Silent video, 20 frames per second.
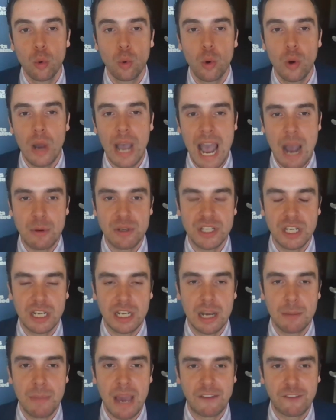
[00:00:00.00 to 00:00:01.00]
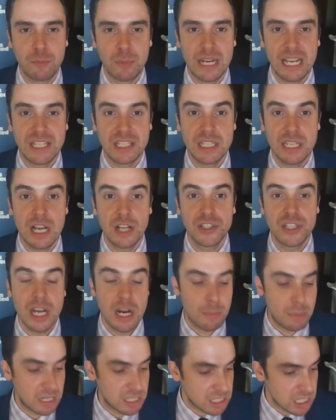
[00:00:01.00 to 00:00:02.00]
how he's going to come back from an ACL tear,
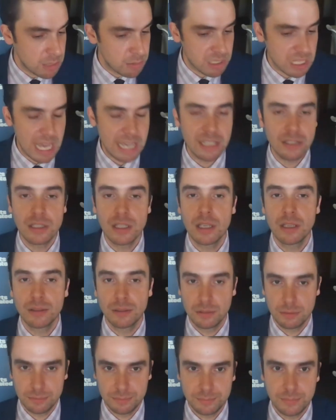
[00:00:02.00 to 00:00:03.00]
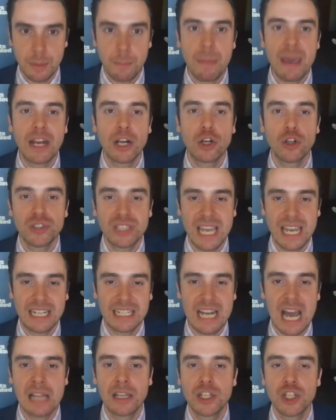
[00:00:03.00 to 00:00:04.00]
but it seems like medical
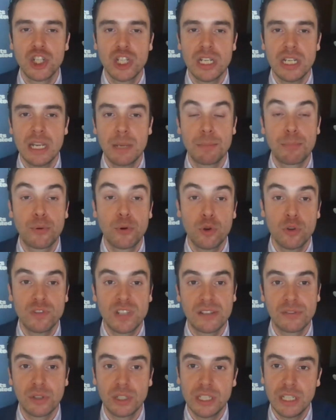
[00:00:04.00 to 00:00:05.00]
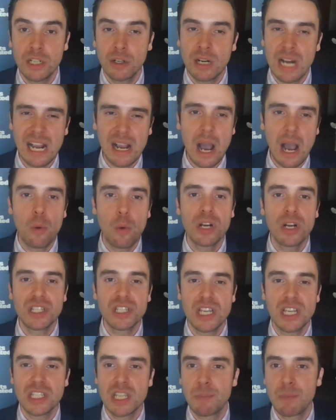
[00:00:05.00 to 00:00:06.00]
technology improves every year. And I want to
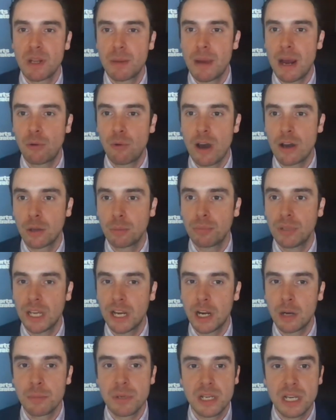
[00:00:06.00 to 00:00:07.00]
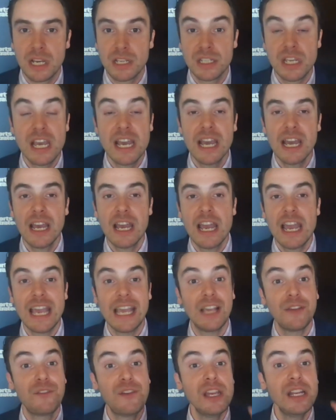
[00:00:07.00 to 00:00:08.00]
say something about Ronald Blair, because
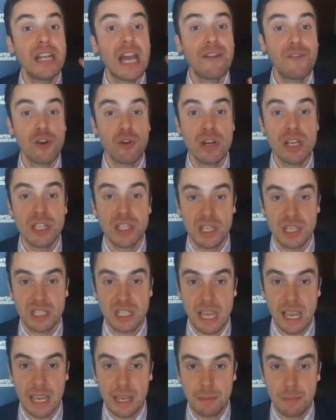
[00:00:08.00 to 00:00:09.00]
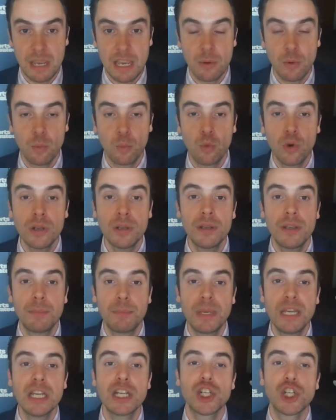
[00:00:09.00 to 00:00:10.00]
if he never is the same, it would
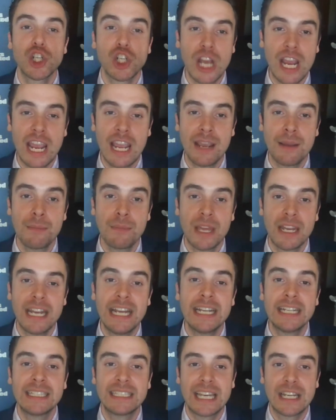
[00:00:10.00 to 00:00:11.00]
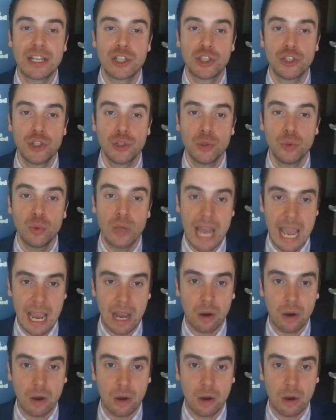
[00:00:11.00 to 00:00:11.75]
be a shame that he didn't get his due now.